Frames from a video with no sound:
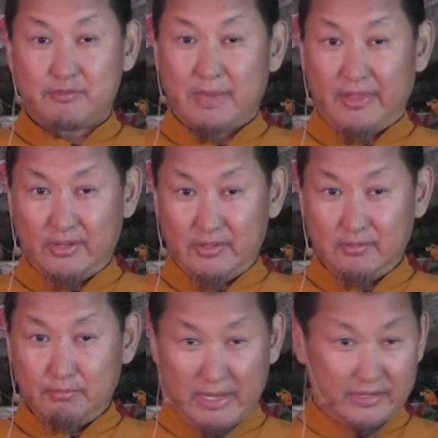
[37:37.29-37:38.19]

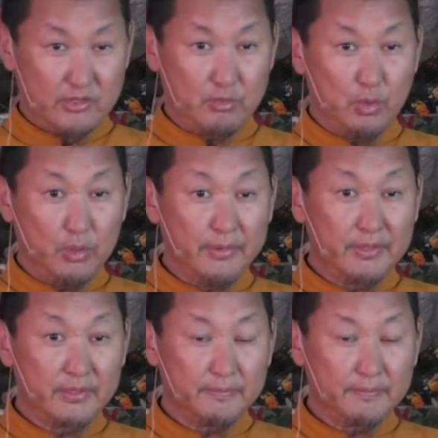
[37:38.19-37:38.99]
mother's want,